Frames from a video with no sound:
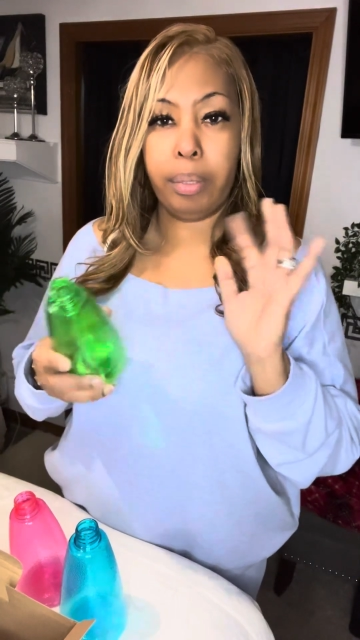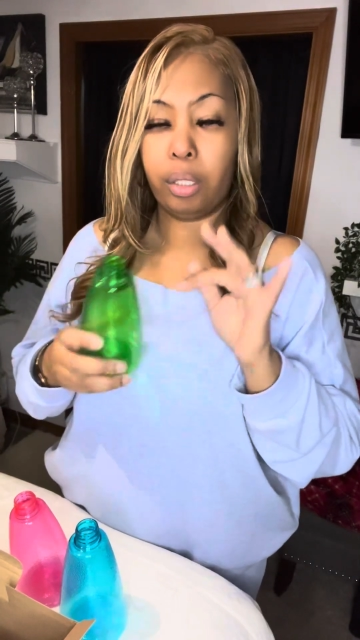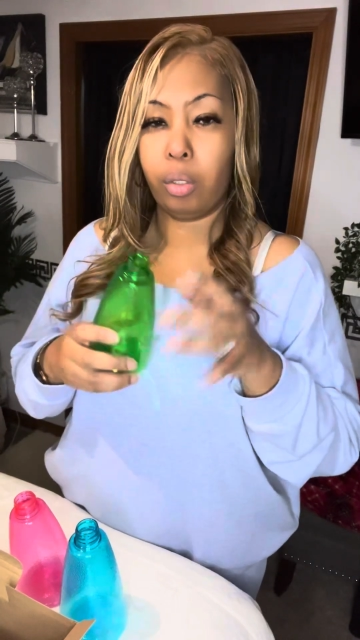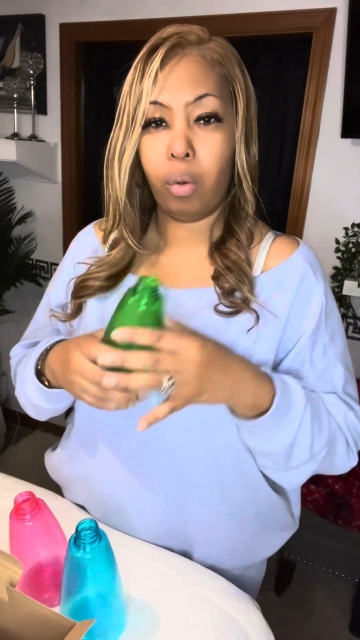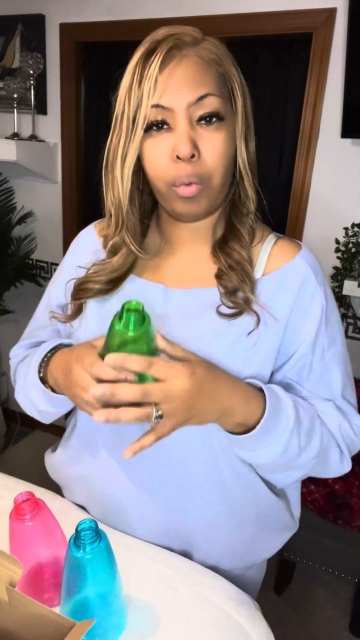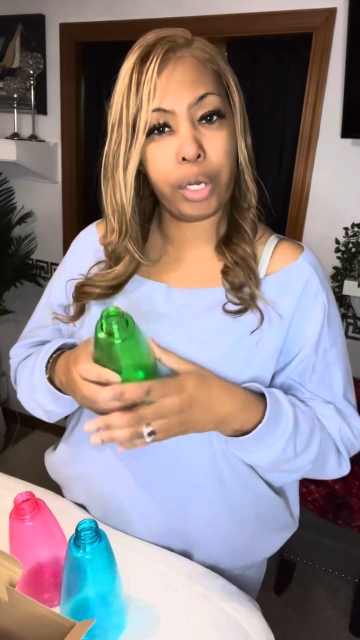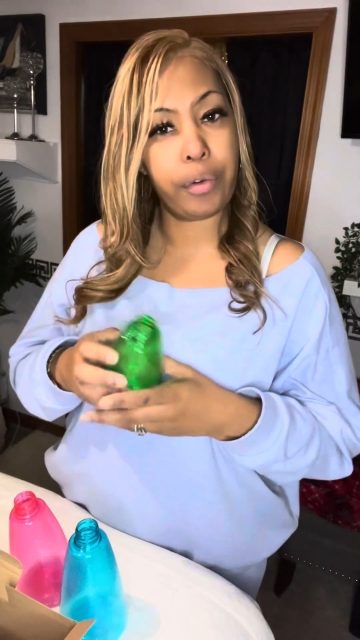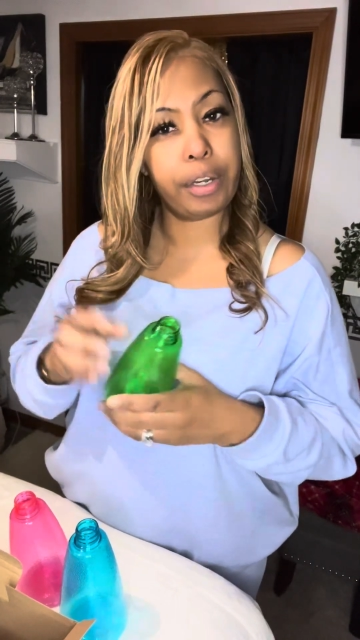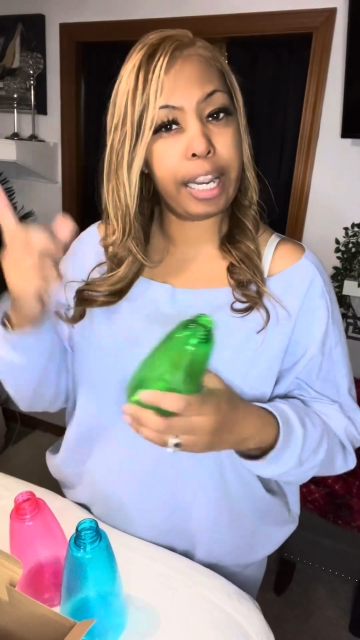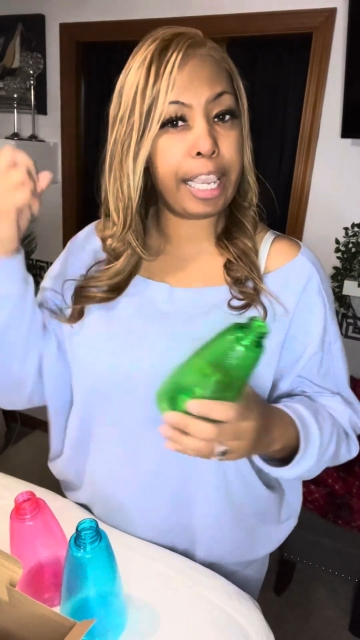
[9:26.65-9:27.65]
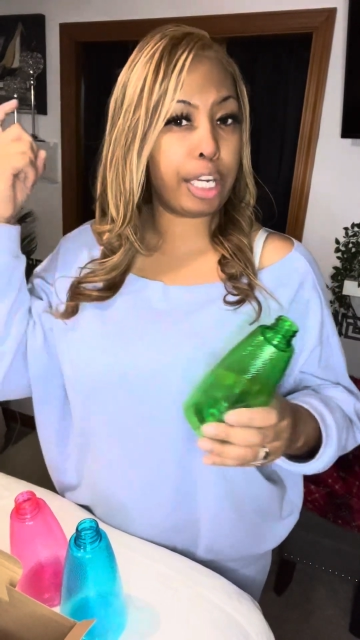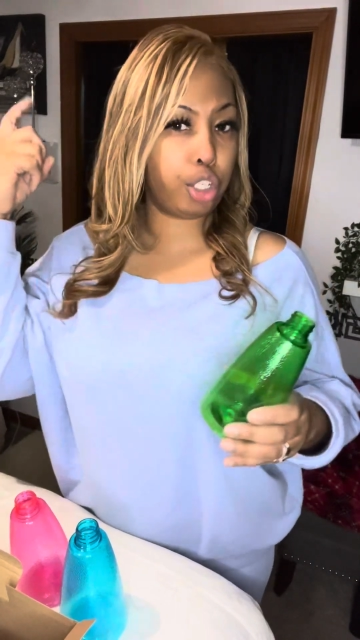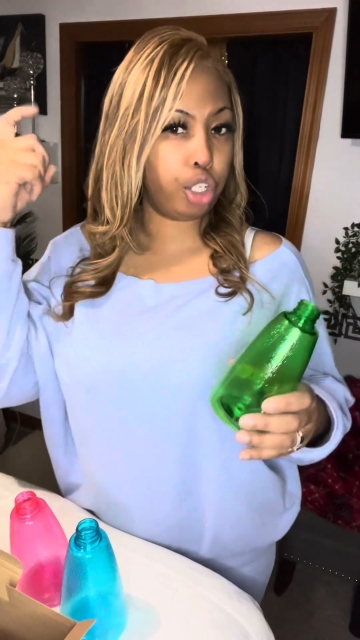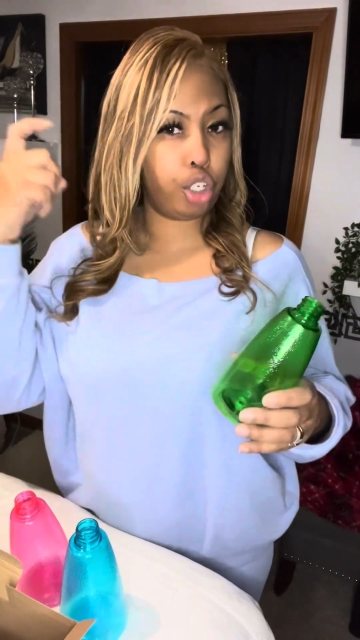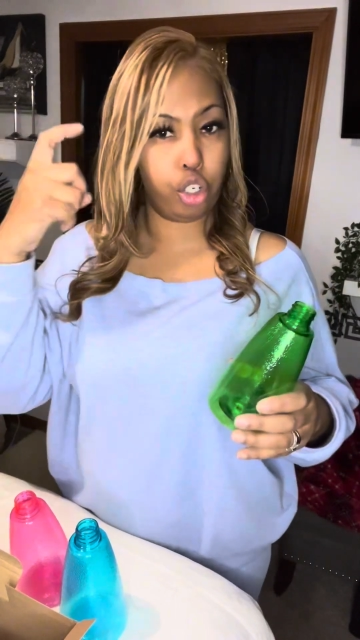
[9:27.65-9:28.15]
Put the little water in there.
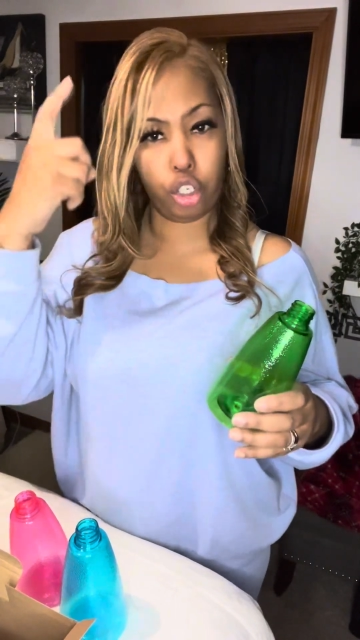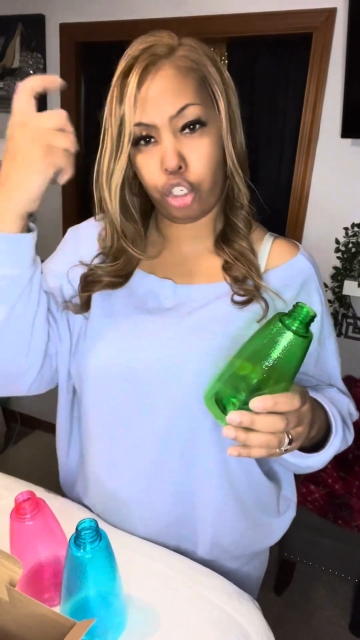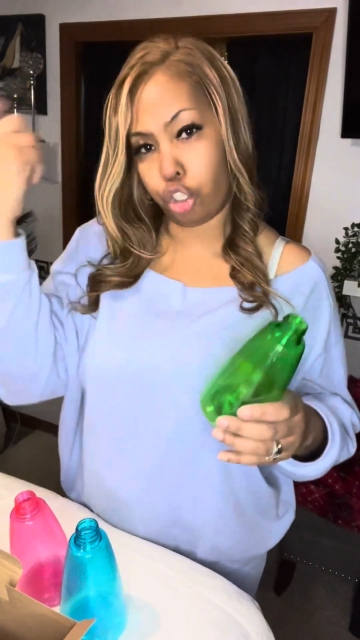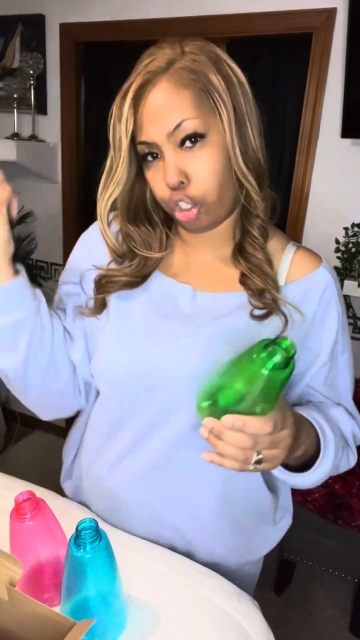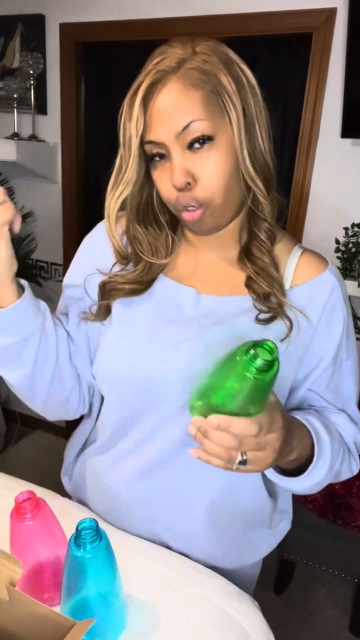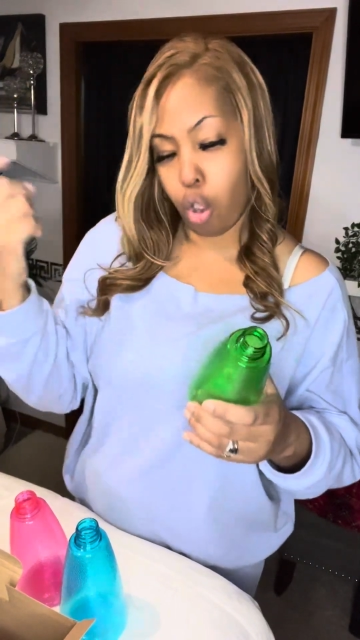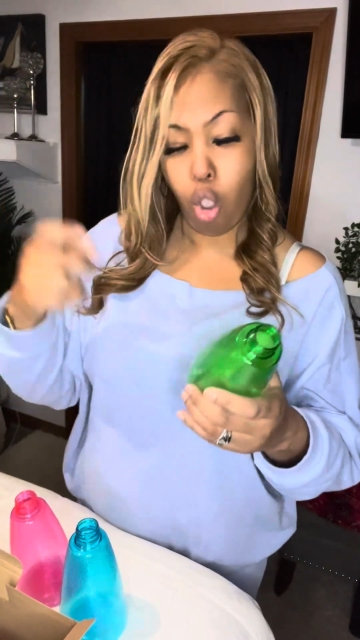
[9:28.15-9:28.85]
Ch -ch -ch